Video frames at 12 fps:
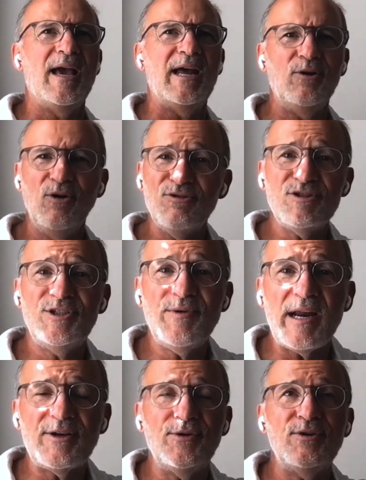yeah. and all the
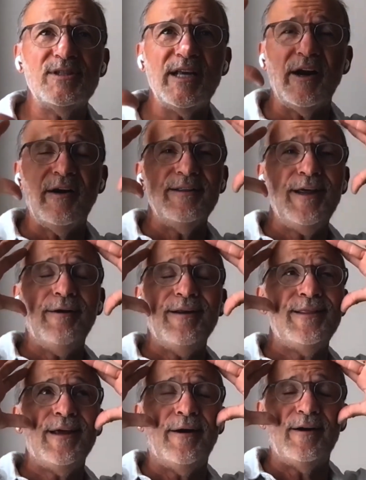directors, they're they're
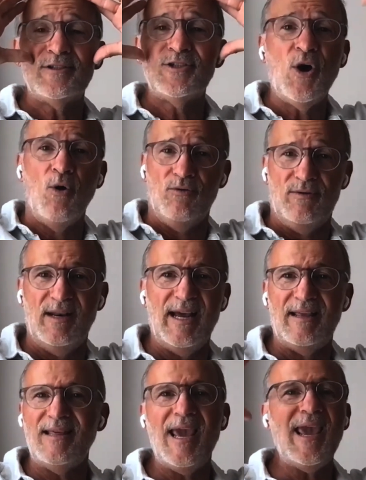in their zone.
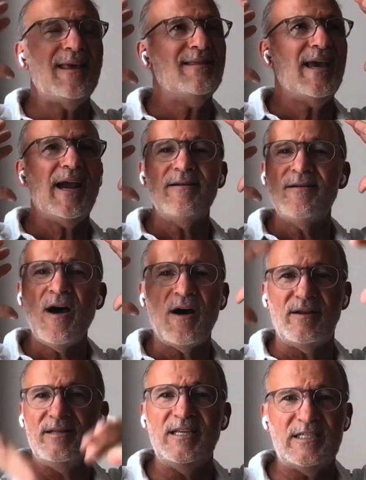Like they they're
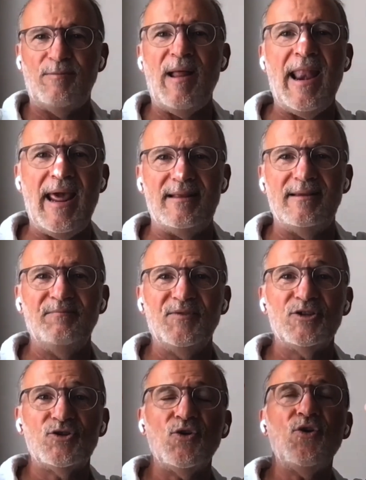not in this planet.
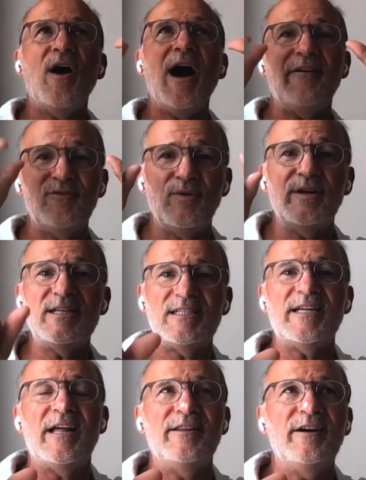So you have to
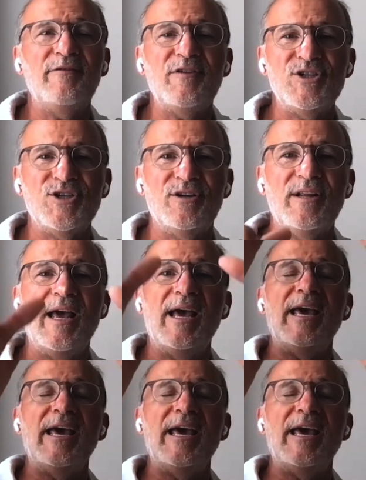understand their vision,